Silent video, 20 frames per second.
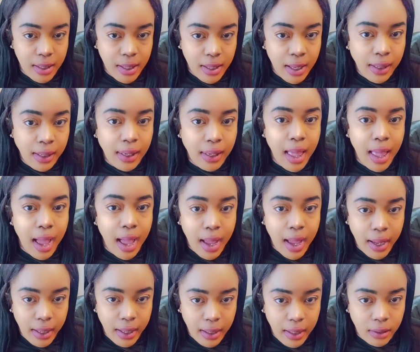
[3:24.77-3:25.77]

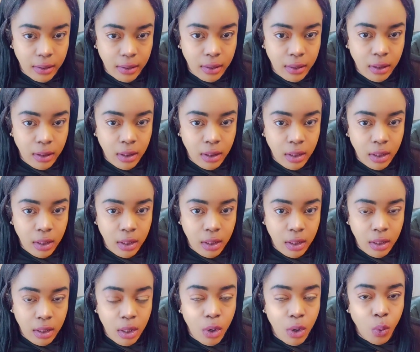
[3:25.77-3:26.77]
align
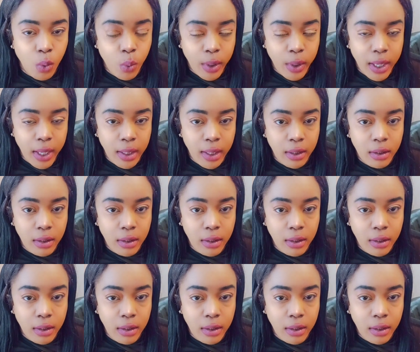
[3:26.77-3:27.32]
with